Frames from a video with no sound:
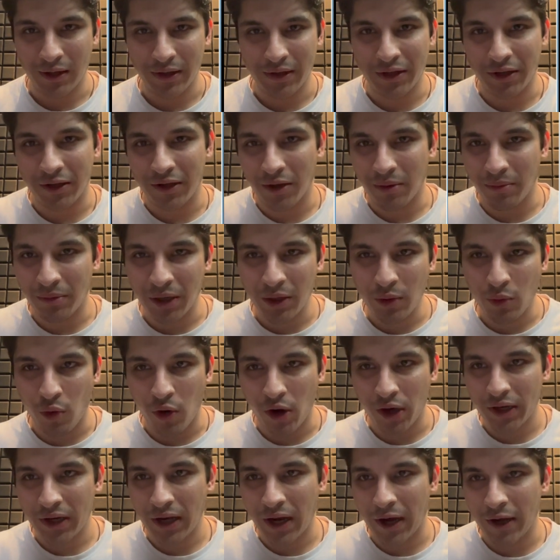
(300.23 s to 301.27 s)
determining
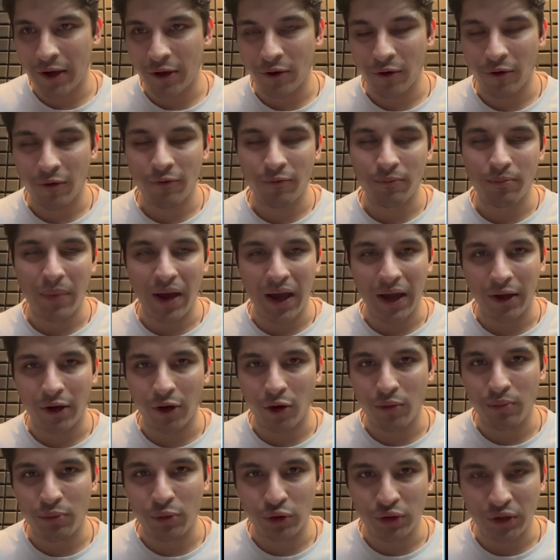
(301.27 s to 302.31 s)
what kind of
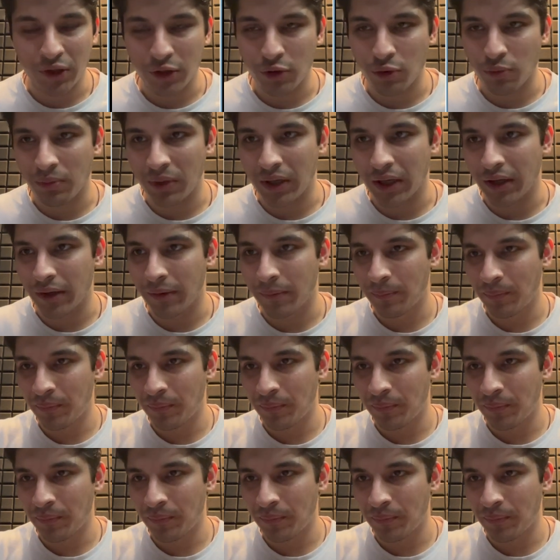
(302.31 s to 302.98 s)
background music to play.